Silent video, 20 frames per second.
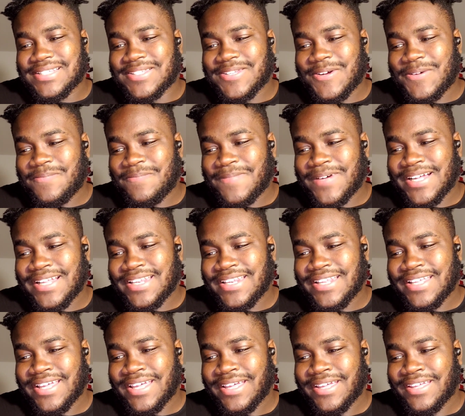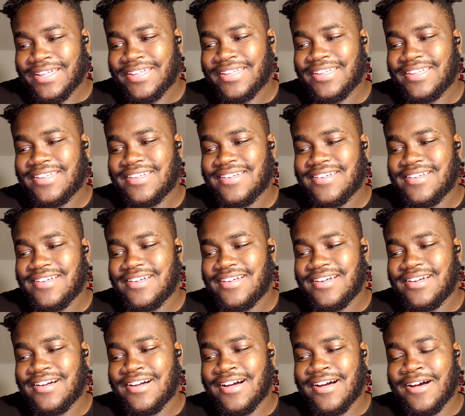on Monday?
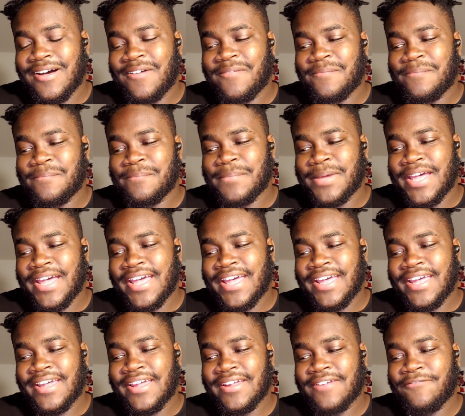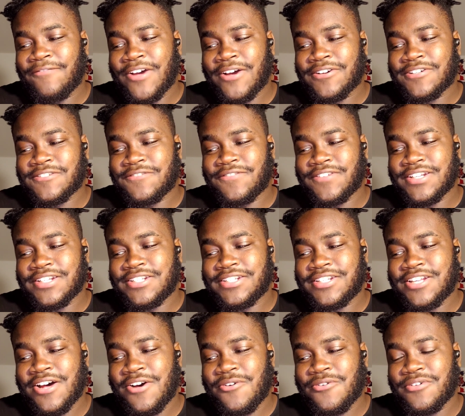Oh man. Falcons finna
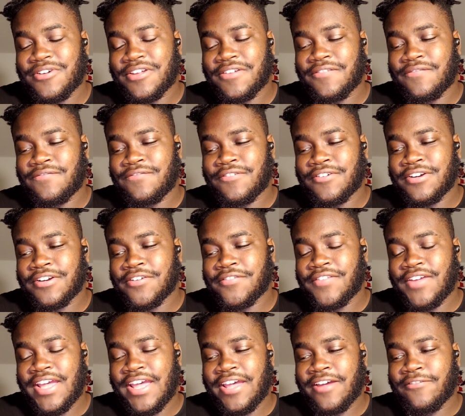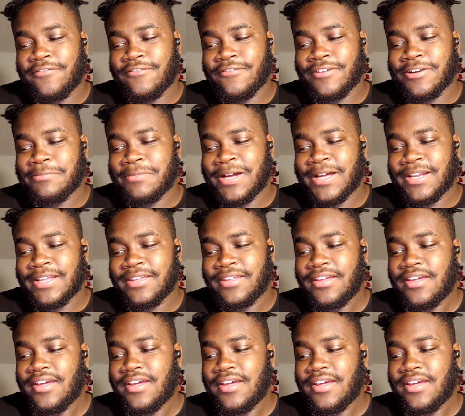choke in front of everybody.